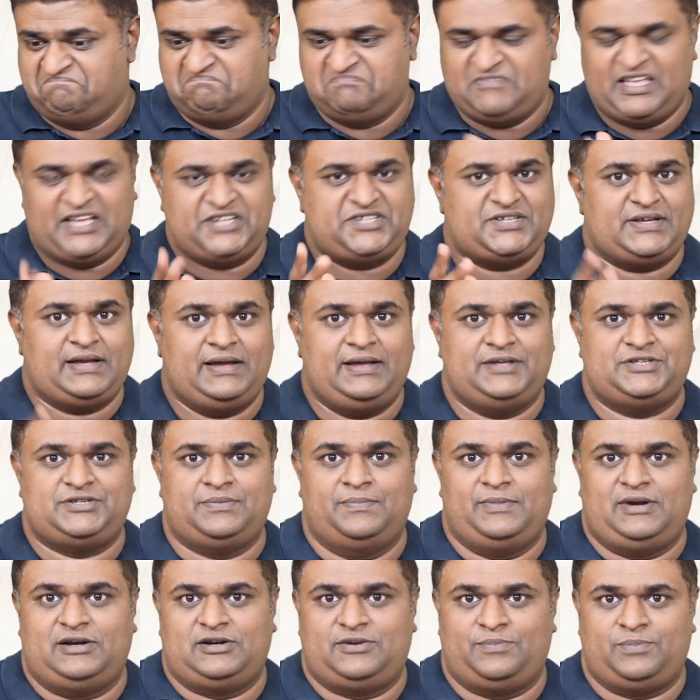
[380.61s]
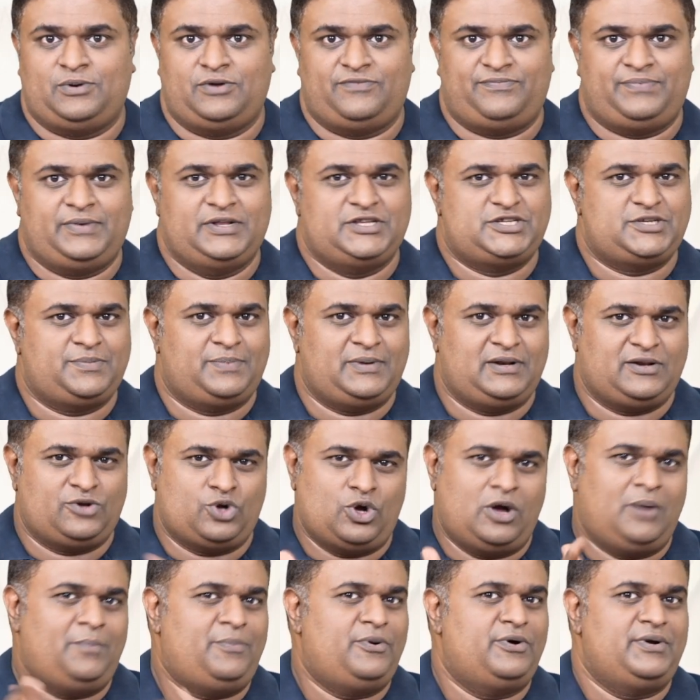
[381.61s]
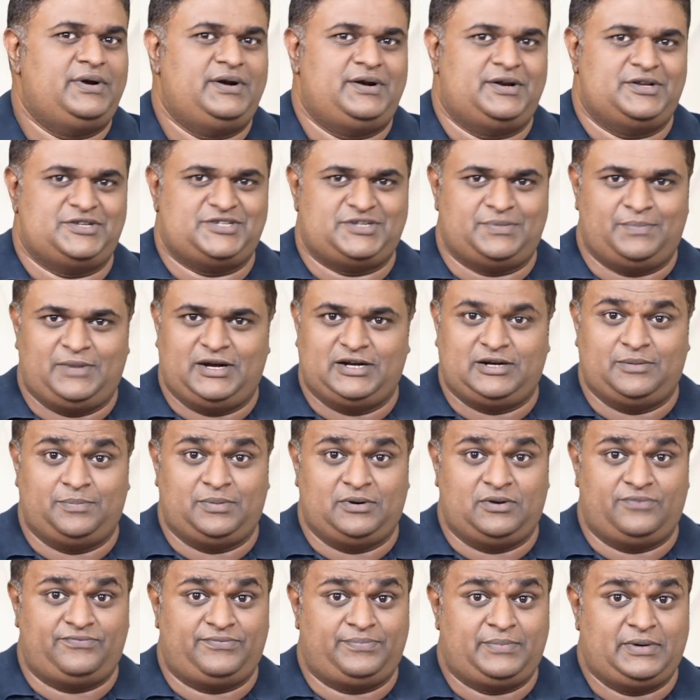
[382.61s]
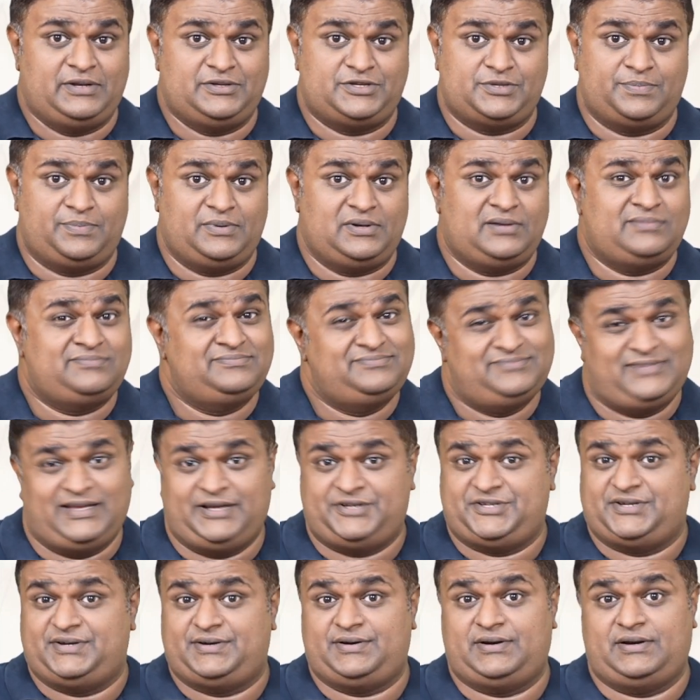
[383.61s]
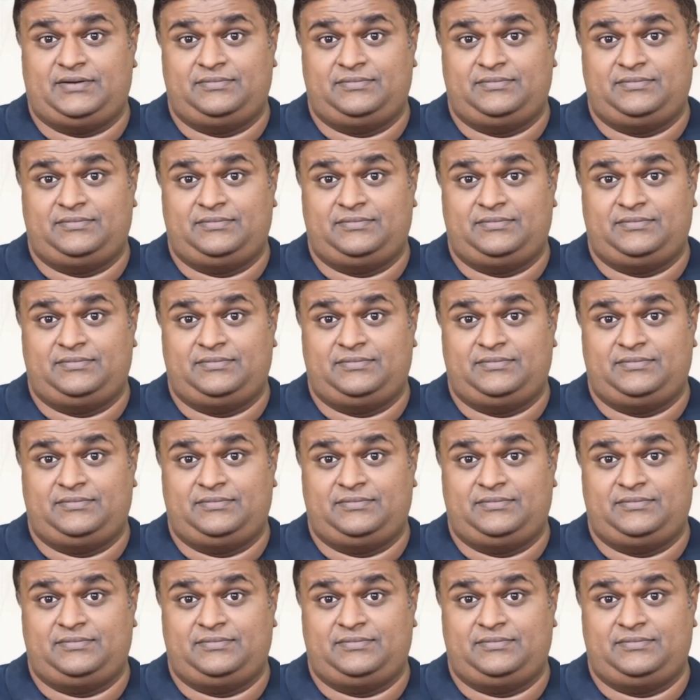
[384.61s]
SI as a multiple of principal, compound interest as a multiple of principal, etc.